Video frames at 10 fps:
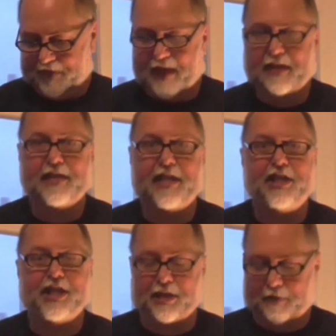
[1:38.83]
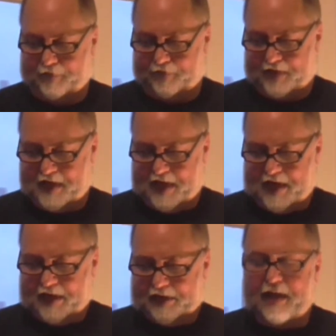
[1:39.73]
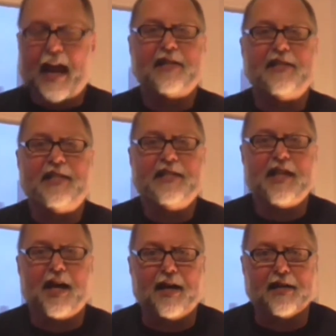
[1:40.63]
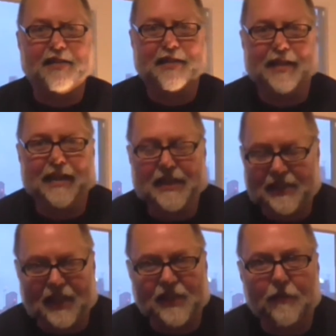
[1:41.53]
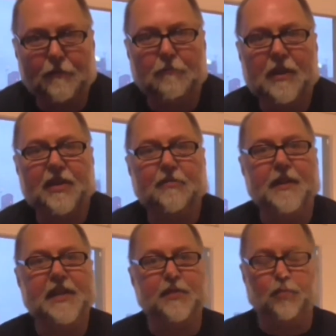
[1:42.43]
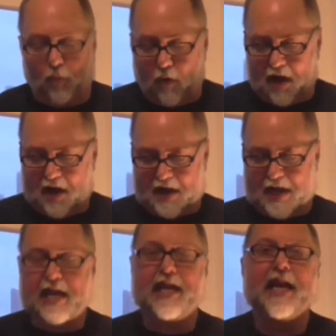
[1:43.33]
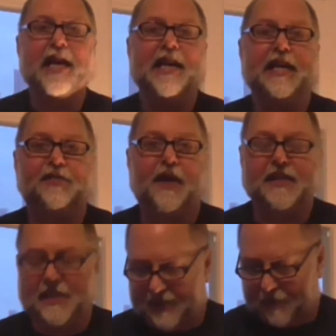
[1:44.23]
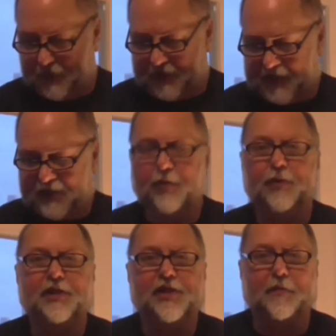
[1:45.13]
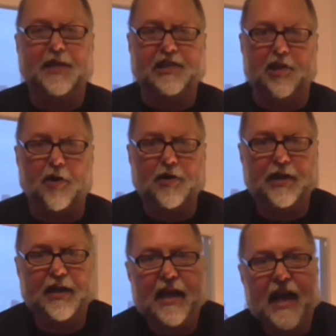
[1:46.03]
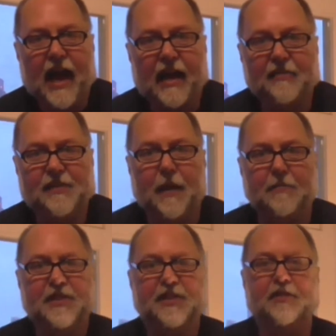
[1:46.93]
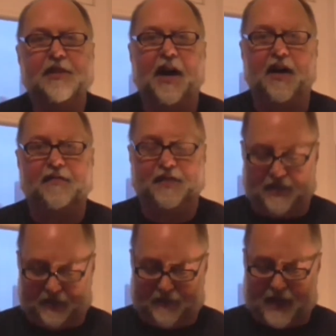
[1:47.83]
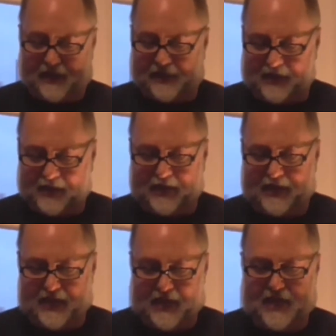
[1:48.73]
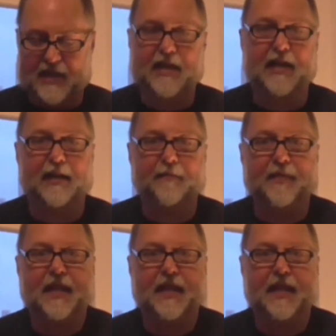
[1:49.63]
and teaching. So how does he start? He starts off with the reason why he's writing this book. It's called The Dominie's Log, and it was published soon after, in fact, he had